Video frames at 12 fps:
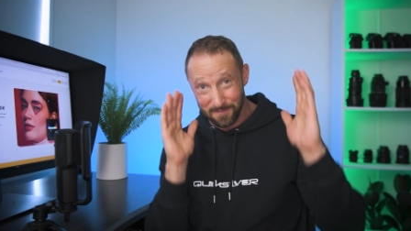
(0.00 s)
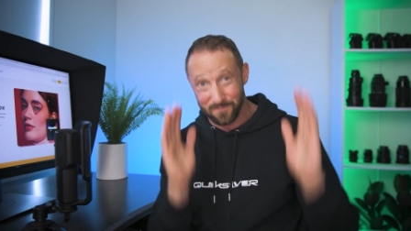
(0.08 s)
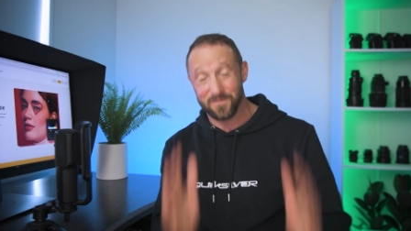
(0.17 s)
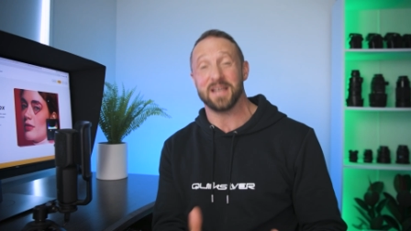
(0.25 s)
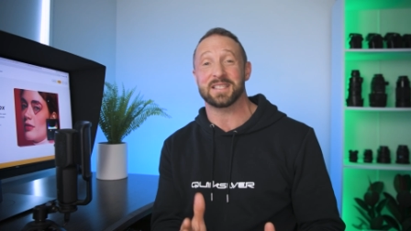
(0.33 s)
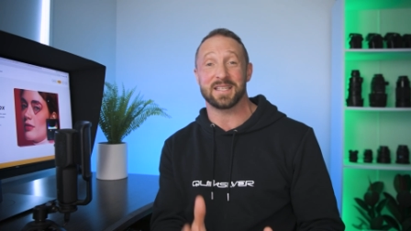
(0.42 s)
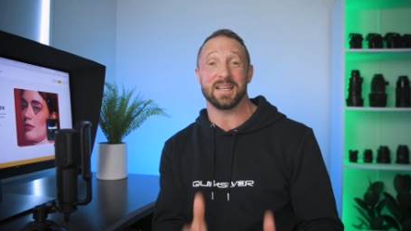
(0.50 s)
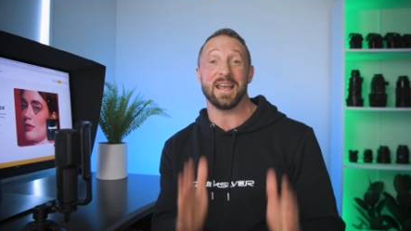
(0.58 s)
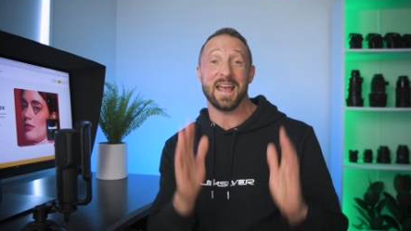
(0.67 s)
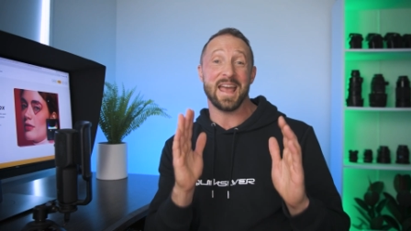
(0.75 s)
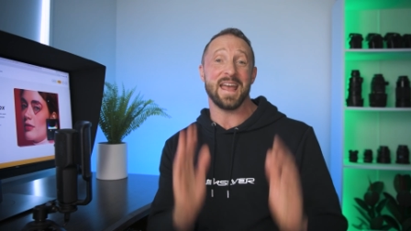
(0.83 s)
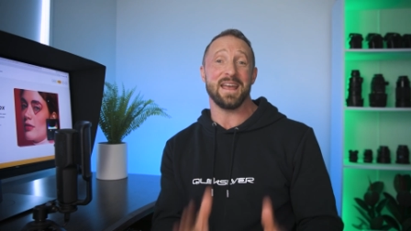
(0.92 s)
invest in
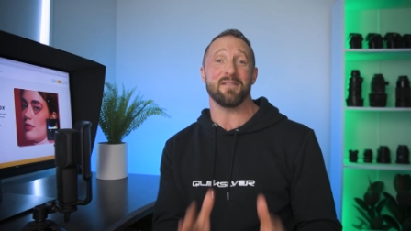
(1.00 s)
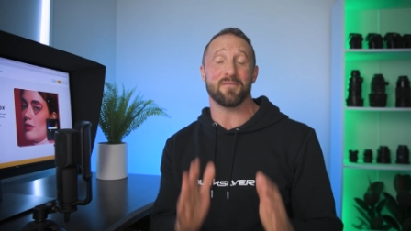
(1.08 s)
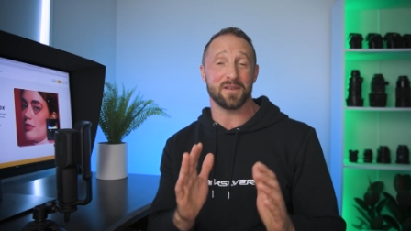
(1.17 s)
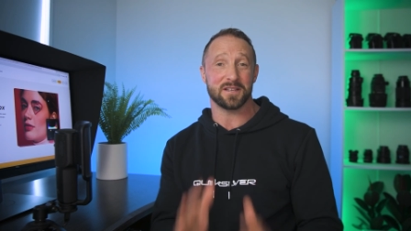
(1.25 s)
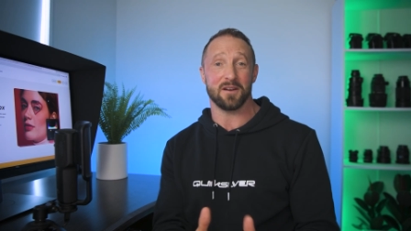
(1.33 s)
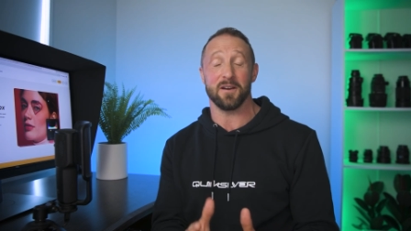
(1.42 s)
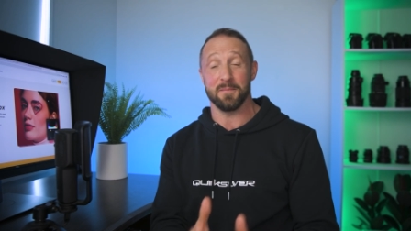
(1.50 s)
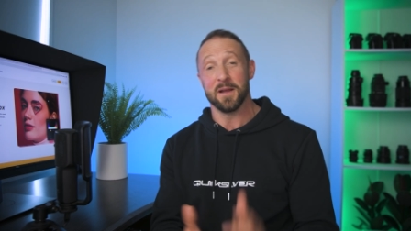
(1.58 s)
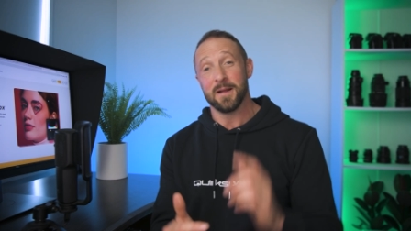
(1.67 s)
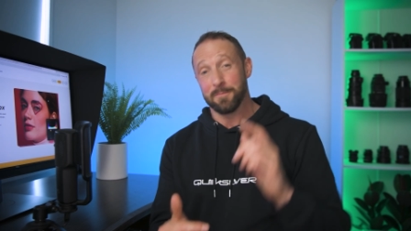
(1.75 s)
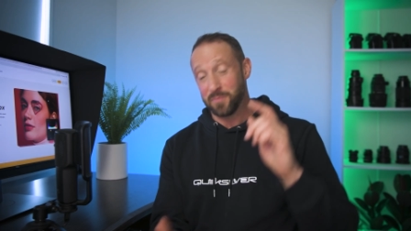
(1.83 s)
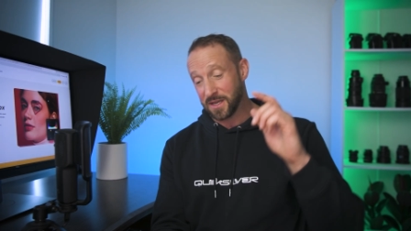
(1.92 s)
it every time
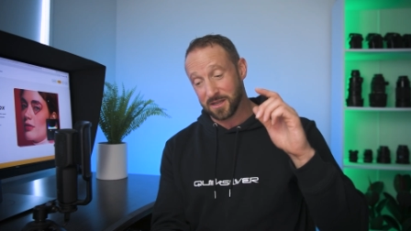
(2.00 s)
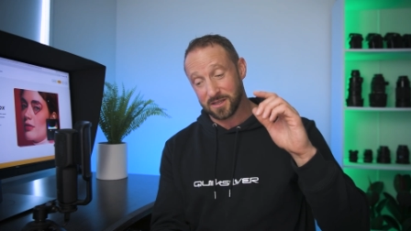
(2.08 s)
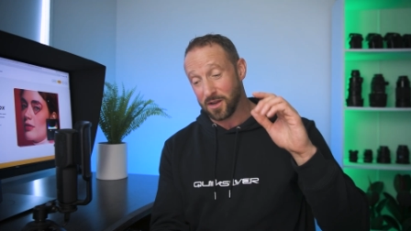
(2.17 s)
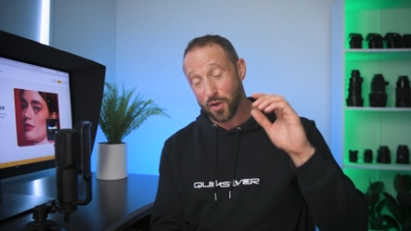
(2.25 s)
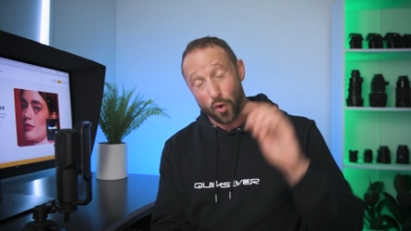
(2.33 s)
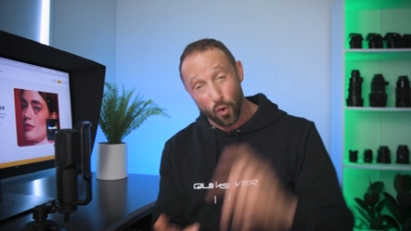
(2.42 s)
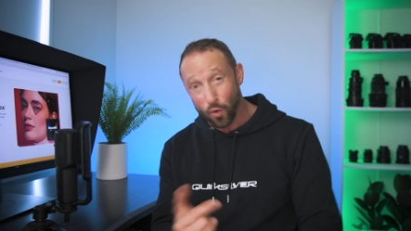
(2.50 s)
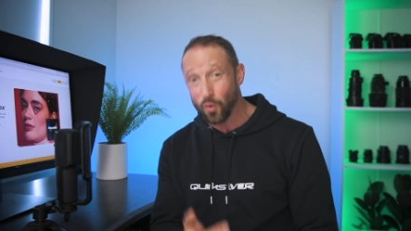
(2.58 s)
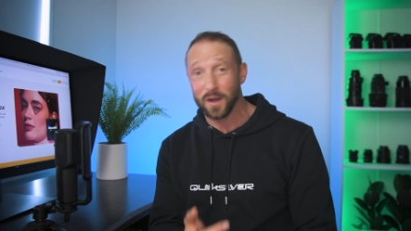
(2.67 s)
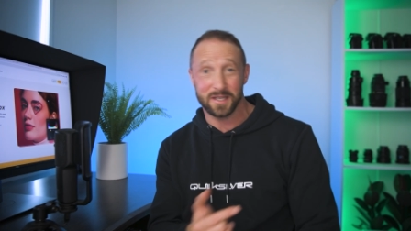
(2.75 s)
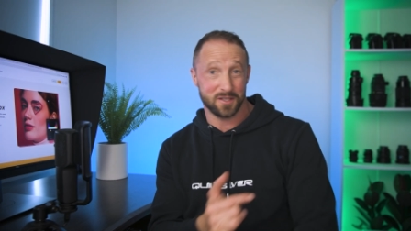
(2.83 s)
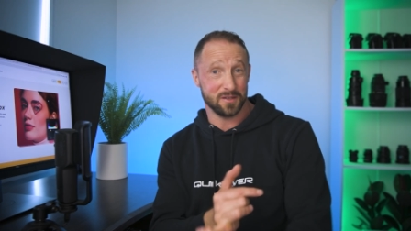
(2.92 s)
because I
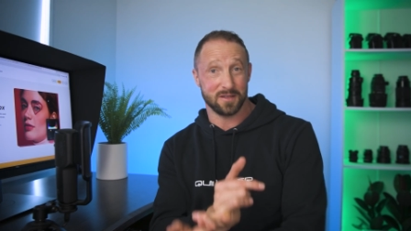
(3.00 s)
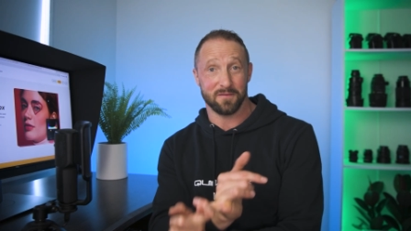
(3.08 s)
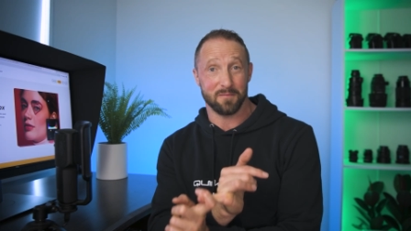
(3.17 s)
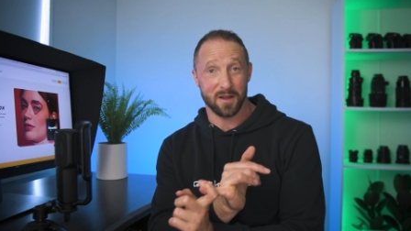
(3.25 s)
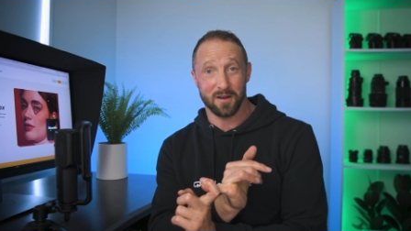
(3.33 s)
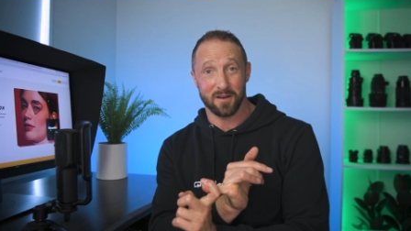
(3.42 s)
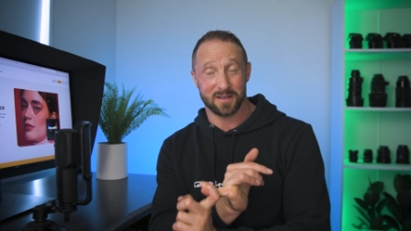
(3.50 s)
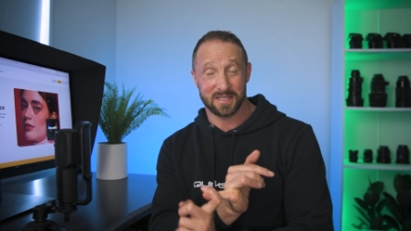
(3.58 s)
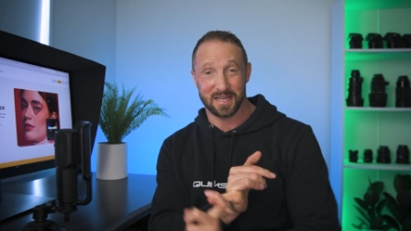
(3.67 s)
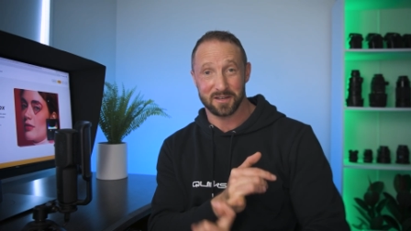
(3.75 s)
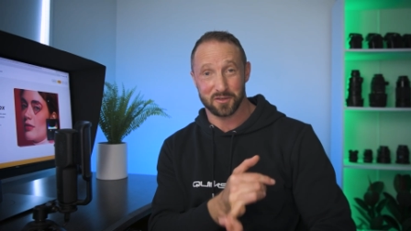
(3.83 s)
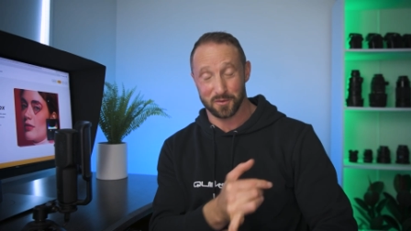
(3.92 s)
always use it for my
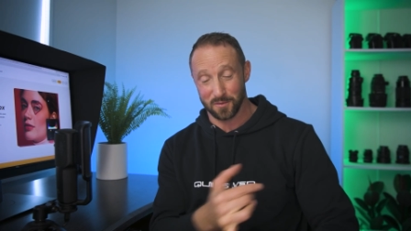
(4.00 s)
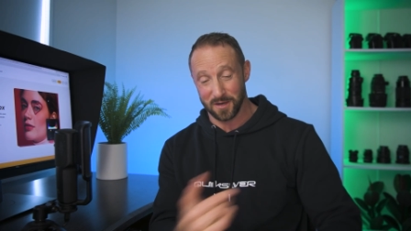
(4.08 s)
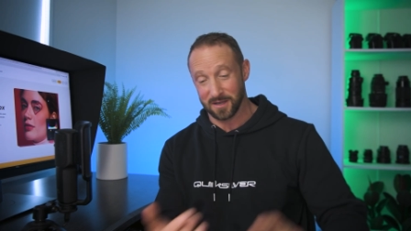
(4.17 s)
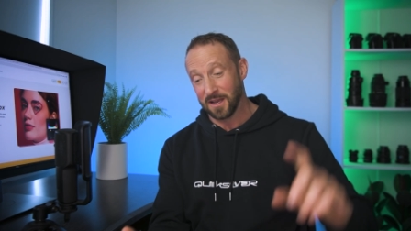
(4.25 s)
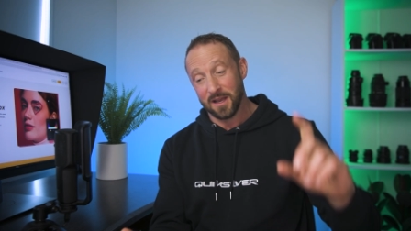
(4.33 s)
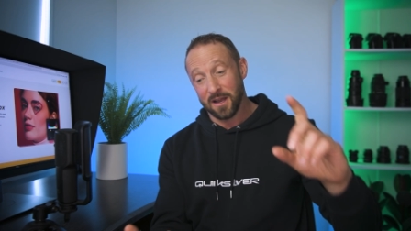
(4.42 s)
architectural work.